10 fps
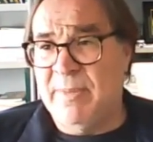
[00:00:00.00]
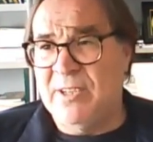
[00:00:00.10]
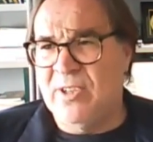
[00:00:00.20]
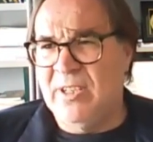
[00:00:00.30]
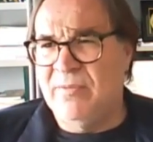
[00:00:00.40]

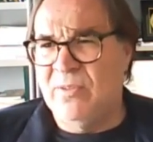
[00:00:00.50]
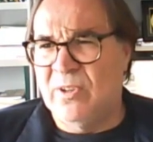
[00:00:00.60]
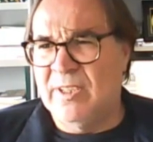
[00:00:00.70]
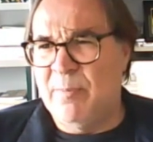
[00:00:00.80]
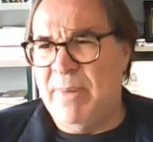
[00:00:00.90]
especially
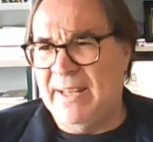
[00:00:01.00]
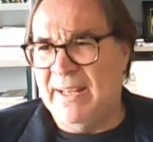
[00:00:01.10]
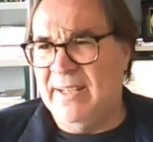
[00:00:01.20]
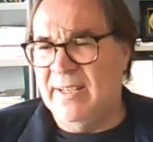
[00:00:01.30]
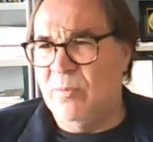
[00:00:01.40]
for the
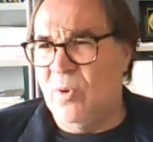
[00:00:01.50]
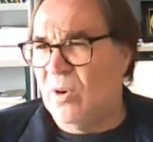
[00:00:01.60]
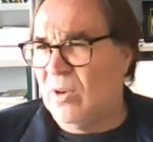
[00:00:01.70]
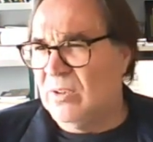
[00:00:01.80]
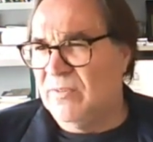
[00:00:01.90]
particle
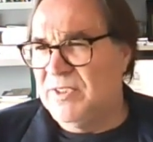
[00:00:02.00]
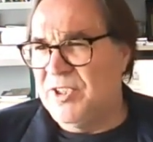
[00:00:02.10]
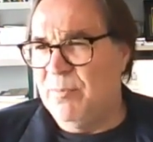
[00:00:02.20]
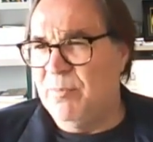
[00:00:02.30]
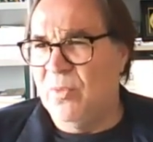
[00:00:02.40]
board of
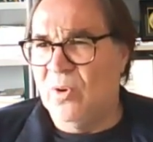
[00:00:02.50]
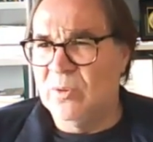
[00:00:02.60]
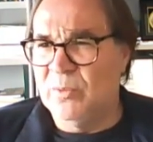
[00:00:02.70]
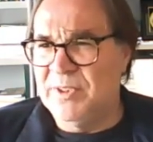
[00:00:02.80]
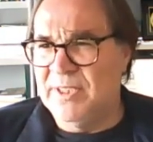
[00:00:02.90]

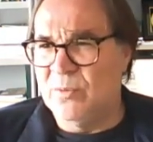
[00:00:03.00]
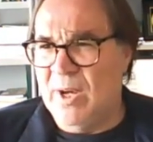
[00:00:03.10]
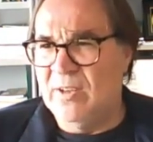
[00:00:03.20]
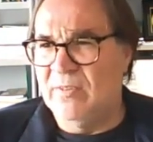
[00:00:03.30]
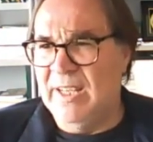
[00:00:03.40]
chipboard, which is
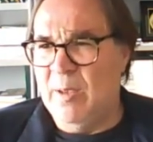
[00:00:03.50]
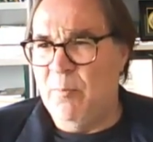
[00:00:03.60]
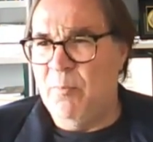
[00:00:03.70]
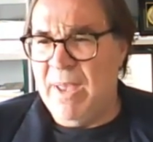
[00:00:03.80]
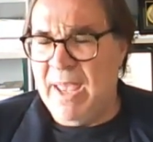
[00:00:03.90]
one of the
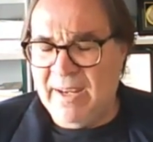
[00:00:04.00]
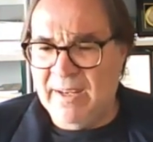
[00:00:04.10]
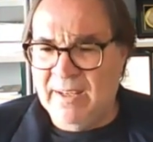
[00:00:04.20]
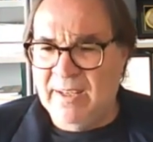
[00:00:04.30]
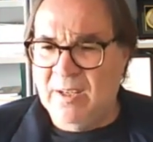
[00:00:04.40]
main